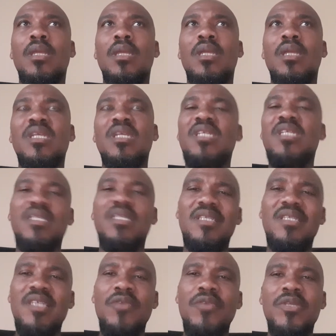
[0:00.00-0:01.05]
This is a
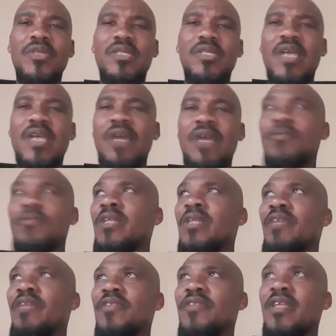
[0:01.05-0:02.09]
serious time we're
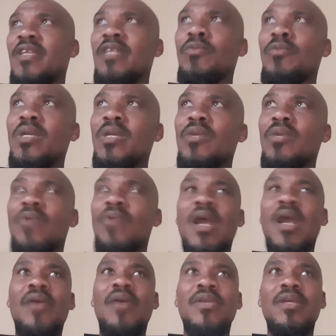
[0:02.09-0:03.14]
living in, and we
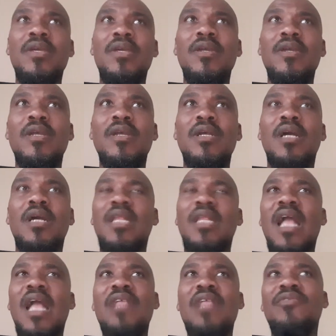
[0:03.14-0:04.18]
around here, a
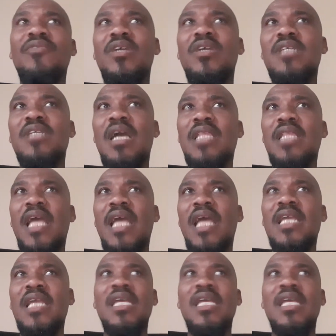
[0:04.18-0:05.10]
lot of us are like